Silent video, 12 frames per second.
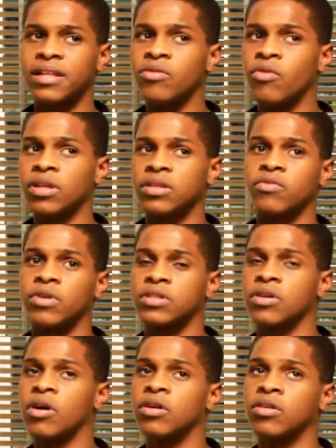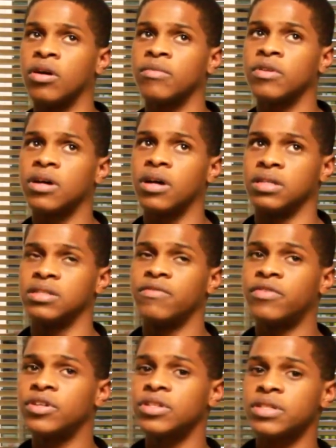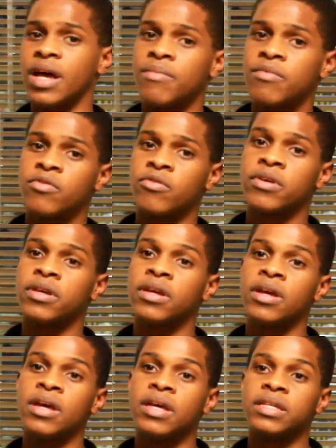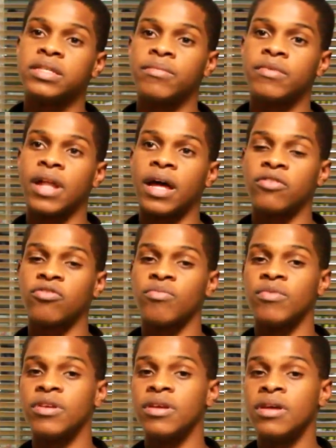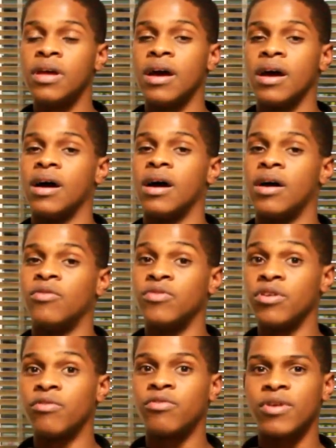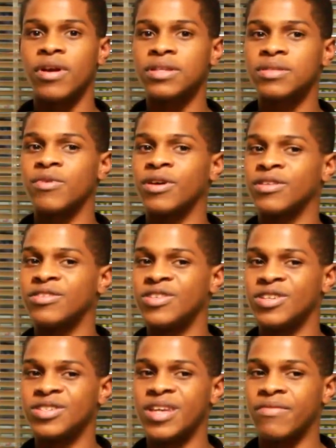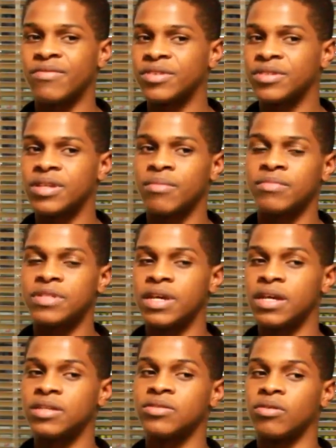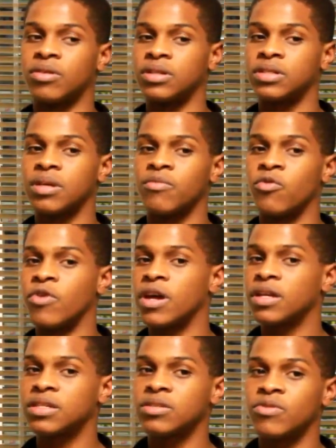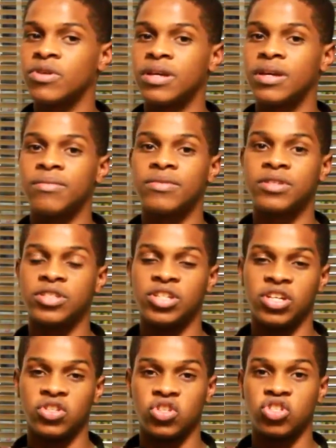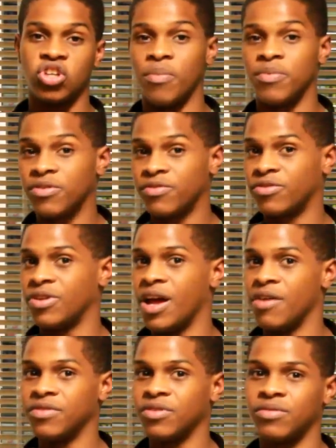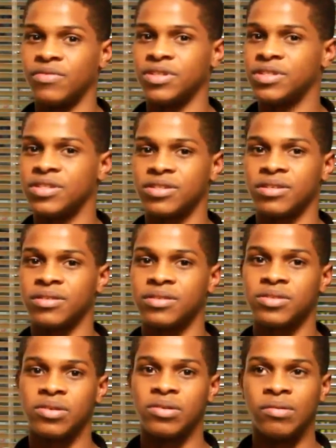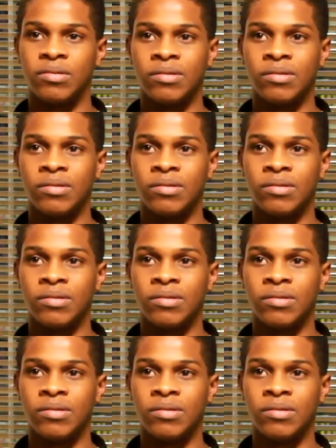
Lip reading: what was going on, because the first time we seemed like to be real friends, but just after some days or some weeks we just stopped from having conversation. So